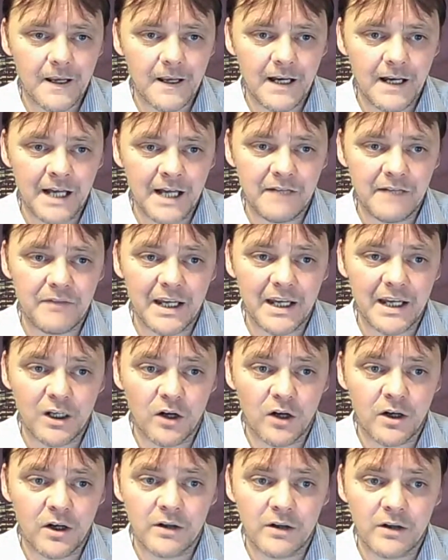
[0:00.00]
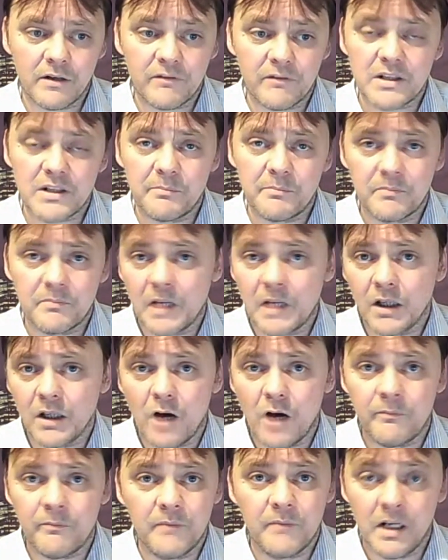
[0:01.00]
if they got on, obviously a
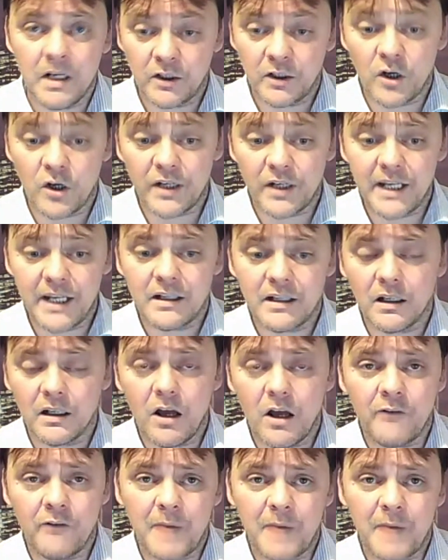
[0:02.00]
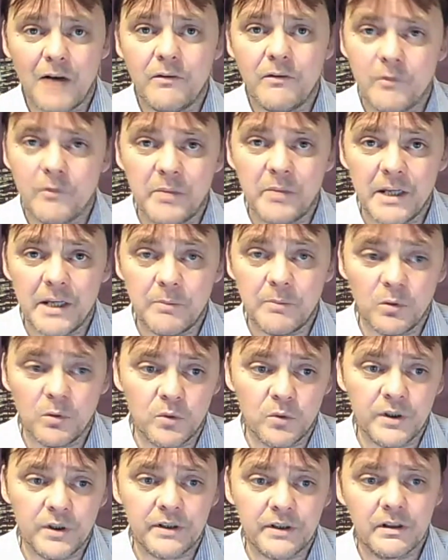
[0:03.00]
lot of powerful people
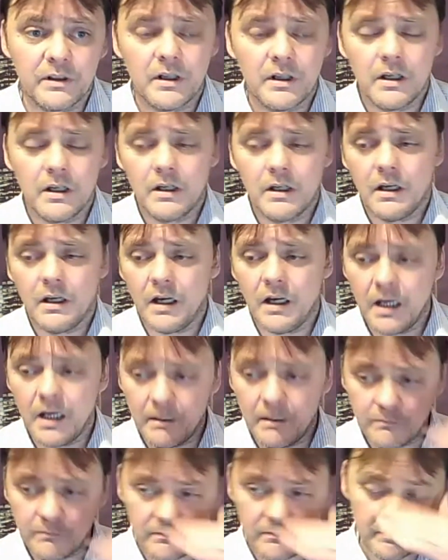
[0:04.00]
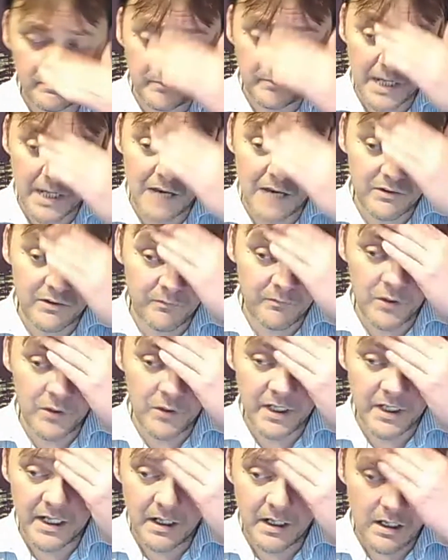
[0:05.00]
would be out of
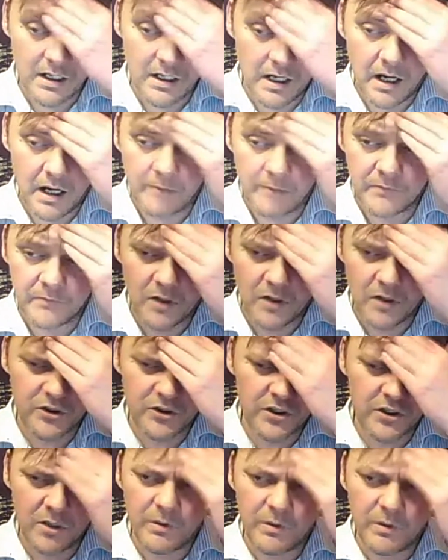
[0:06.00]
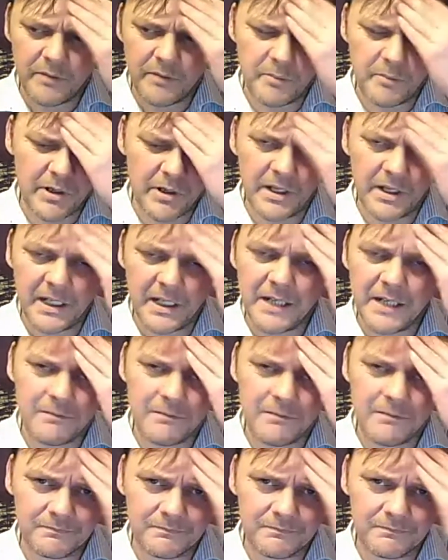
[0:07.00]
money. I'm not sure with Bernie.